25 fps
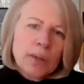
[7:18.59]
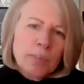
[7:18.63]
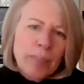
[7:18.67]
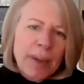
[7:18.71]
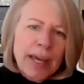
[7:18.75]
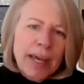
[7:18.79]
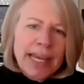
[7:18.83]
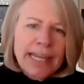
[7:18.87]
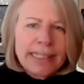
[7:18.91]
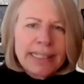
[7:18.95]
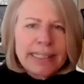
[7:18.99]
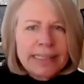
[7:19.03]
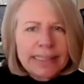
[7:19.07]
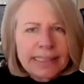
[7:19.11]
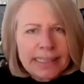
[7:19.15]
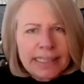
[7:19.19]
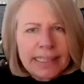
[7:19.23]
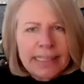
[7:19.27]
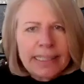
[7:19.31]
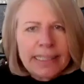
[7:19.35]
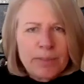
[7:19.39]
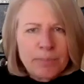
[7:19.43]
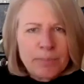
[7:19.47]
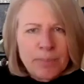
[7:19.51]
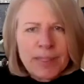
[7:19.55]
But,
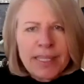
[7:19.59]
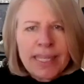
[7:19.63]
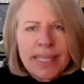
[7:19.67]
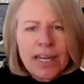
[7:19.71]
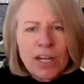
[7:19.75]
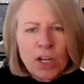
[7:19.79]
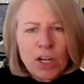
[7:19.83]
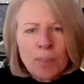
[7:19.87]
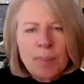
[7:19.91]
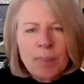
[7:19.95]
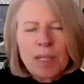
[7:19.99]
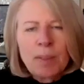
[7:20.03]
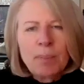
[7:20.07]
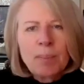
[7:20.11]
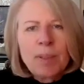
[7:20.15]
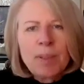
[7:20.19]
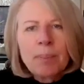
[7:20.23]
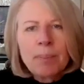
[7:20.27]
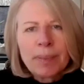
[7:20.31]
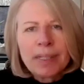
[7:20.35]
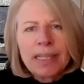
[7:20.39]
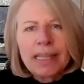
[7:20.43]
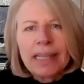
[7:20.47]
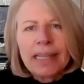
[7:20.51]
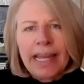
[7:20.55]
but
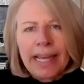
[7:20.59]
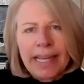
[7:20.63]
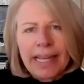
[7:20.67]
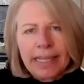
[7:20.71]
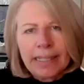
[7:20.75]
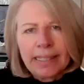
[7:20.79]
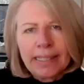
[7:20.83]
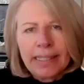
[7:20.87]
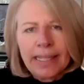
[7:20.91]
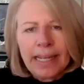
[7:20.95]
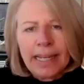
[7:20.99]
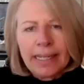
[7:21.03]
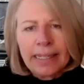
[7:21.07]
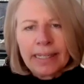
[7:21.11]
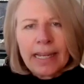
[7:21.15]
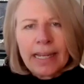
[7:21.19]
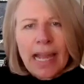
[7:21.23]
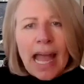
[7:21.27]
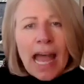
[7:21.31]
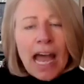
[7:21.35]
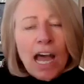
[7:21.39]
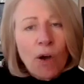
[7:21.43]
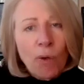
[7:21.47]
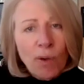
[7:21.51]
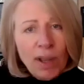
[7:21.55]
people like that.
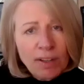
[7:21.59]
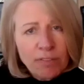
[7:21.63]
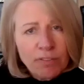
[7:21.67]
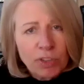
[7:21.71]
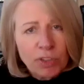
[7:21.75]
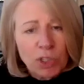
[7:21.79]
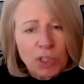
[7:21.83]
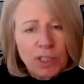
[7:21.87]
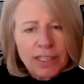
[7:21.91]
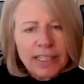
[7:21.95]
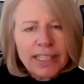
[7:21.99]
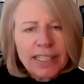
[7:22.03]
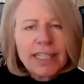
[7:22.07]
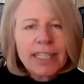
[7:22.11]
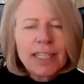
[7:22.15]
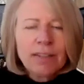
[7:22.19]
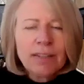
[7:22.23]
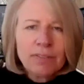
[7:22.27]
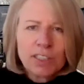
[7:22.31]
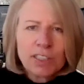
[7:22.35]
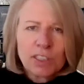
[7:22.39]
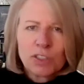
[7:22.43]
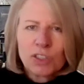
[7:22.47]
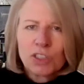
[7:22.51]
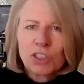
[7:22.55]
However,
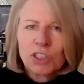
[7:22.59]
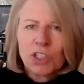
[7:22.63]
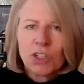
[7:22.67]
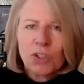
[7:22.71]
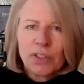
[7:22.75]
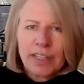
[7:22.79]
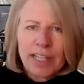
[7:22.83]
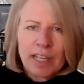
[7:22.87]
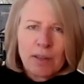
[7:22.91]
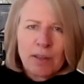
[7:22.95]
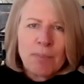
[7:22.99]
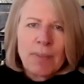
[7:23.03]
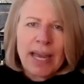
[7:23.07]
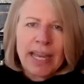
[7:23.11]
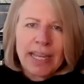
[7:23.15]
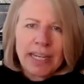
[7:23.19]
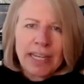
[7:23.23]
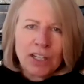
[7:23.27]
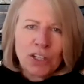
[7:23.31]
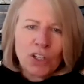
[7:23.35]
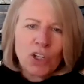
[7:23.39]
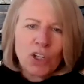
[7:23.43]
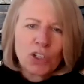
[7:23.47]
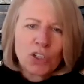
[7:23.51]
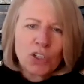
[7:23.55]
even so, they
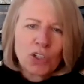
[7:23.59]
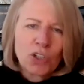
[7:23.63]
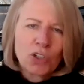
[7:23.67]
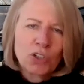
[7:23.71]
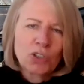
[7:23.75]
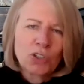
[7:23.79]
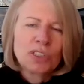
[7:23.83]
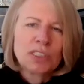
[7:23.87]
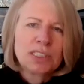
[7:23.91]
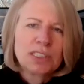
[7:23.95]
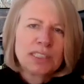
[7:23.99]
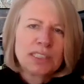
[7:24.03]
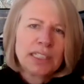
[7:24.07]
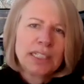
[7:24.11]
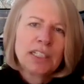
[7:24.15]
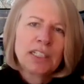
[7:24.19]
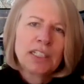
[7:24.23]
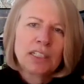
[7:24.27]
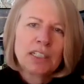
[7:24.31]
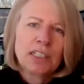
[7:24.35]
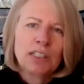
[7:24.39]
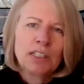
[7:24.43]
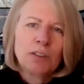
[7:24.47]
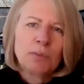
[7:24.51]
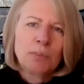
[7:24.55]
might not
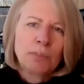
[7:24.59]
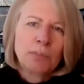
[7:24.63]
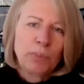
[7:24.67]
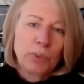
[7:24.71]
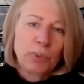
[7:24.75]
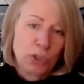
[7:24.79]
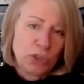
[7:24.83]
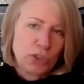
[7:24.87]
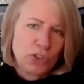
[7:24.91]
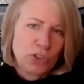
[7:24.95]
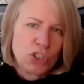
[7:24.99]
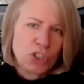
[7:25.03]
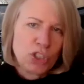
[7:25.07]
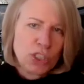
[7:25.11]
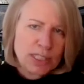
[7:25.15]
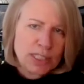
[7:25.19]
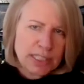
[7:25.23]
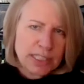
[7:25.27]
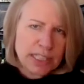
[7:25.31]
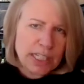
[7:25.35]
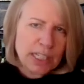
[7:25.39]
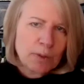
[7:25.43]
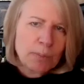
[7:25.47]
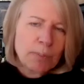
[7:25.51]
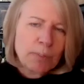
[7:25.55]
consider
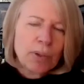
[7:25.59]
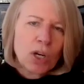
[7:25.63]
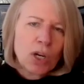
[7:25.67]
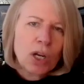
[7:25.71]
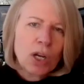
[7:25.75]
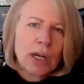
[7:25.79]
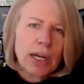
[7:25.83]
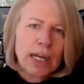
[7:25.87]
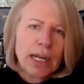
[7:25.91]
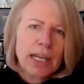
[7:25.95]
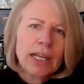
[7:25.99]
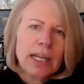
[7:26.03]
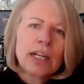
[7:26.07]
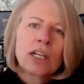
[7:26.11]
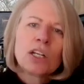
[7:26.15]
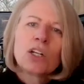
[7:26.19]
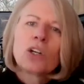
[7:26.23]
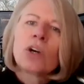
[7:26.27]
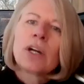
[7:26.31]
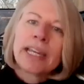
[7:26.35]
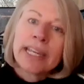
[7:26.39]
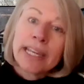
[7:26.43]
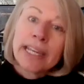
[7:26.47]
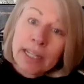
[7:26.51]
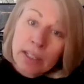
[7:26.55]
purchasing product
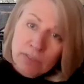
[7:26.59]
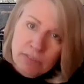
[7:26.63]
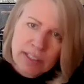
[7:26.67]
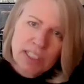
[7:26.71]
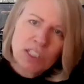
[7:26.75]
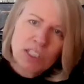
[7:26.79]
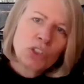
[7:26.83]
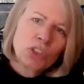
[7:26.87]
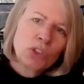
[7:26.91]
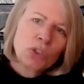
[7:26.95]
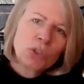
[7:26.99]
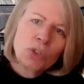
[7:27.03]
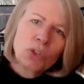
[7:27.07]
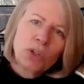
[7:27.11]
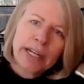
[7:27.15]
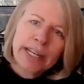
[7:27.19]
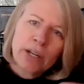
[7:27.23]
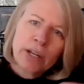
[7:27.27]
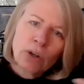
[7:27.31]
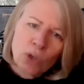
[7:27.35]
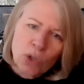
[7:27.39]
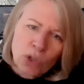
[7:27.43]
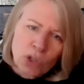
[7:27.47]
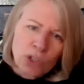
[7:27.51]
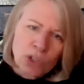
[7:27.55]
or
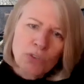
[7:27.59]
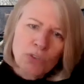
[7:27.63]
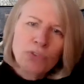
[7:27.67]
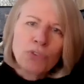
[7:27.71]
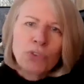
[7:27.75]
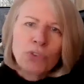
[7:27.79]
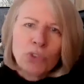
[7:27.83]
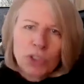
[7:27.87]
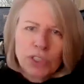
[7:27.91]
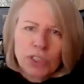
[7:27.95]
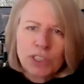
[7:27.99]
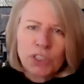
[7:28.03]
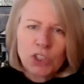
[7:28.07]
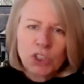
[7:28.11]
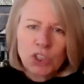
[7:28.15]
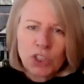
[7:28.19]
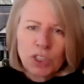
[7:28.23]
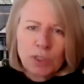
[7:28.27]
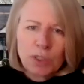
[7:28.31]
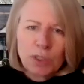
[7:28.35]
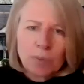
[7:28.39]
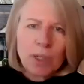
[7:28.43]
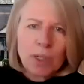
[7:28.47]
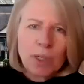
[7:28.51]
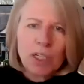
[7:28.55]
inventory or a furnished
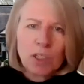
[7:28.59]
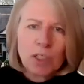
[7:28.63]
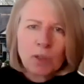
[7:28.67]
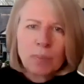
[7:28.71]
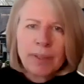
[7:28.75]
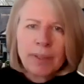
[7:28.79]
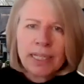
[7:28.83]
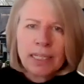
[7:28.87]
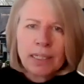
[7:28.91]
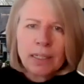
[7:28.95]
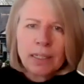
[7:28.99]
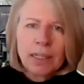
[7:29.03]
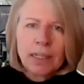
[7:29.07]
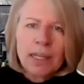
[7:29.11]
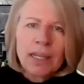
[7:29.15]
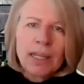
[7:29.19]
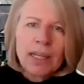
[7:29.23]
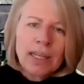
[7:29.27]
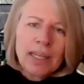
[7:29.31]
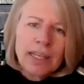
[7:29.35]
apartment.